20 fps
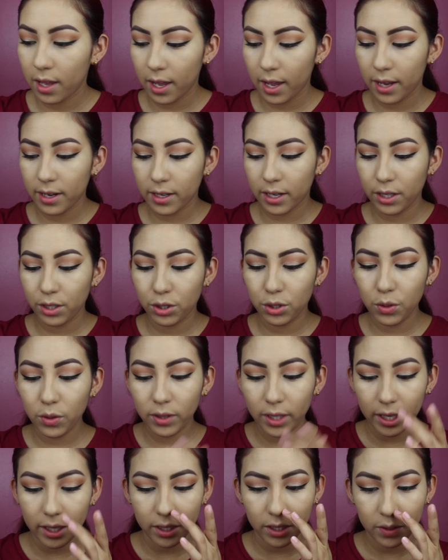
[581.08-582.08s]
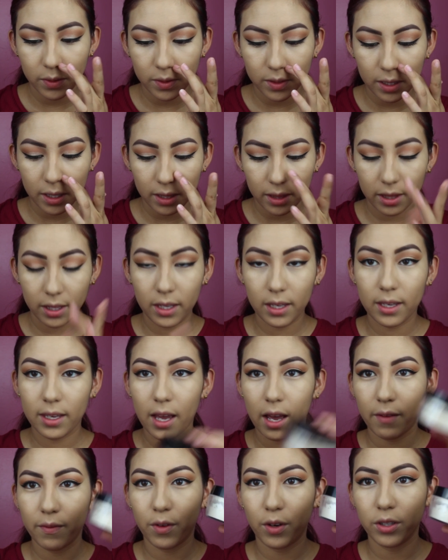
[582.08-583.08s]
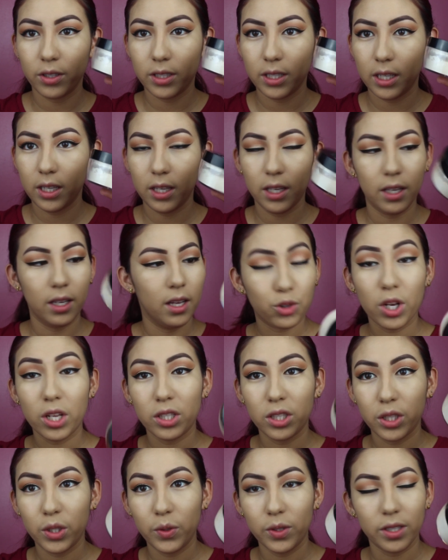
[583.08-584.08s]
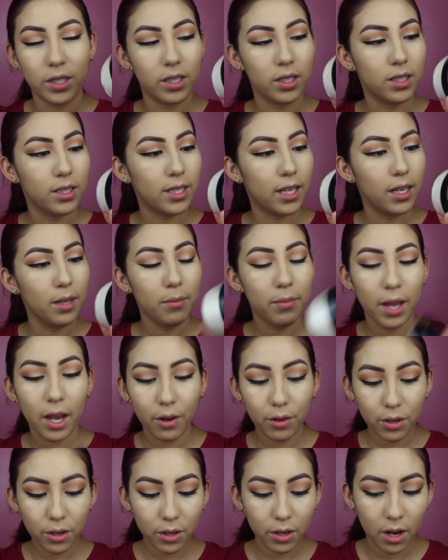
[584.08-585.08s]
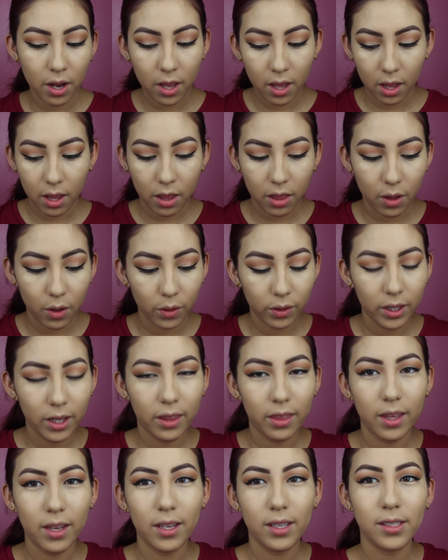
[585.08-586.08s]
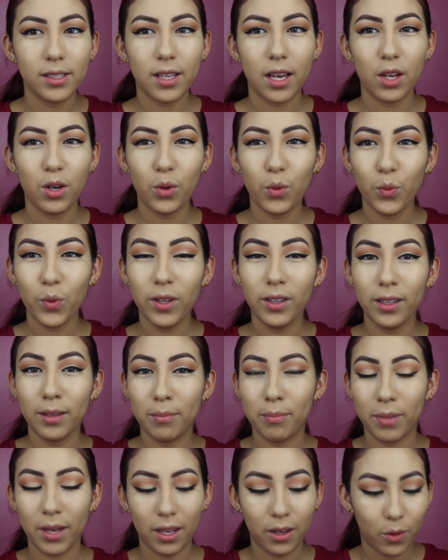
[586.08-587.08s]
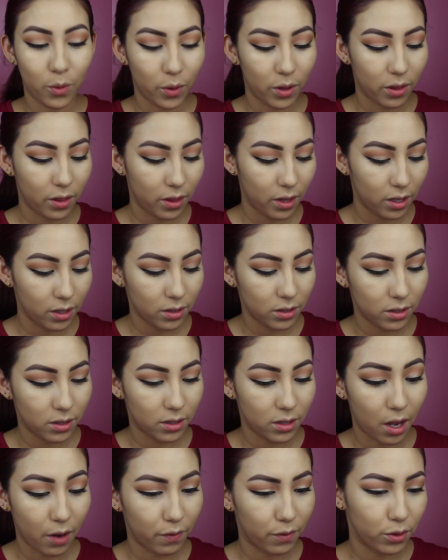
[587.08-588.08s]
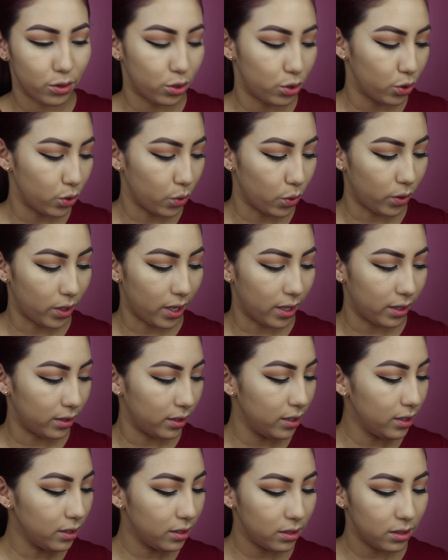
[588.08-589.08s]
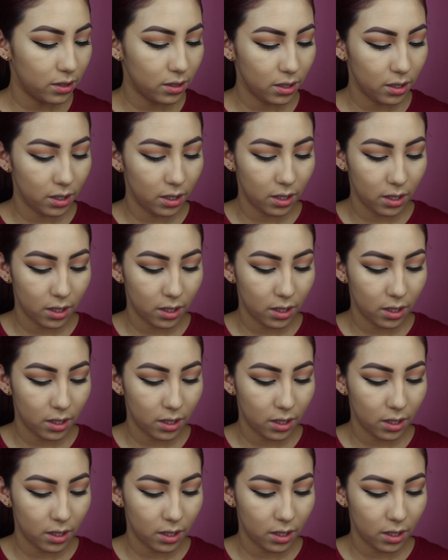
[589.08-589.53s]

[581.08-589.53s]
and I do like using the Kat Von D translucent setting powder. The only thing is I don't really bake with this, not for school at least.